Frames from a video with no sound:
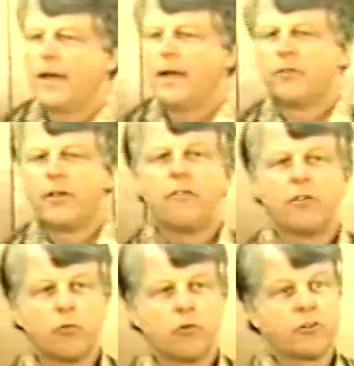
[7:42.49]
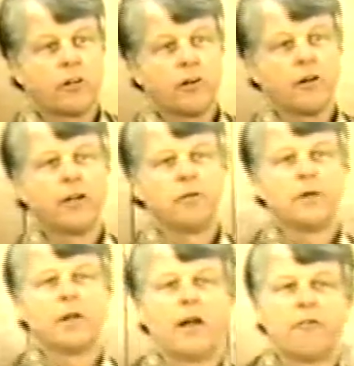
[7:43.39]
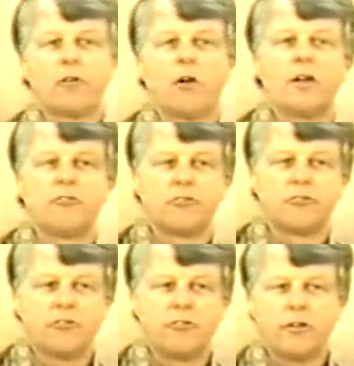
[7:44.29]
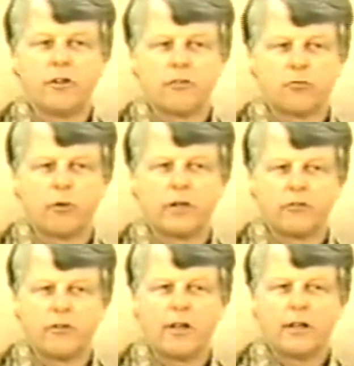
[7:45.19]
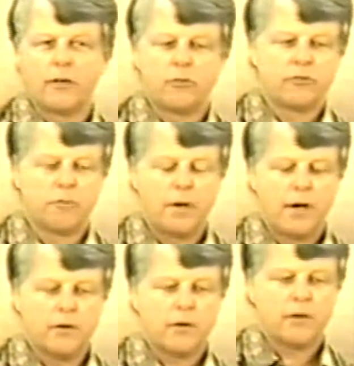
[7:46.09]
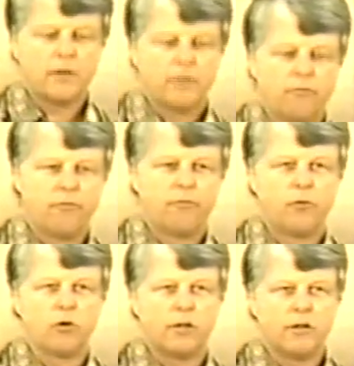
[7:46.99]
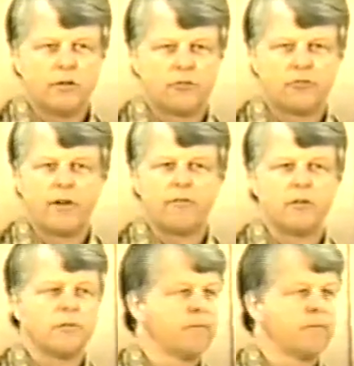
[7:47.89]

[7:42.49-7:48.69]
and David was clearly in midlife crisis. As nearly as we can tell, he was about 47.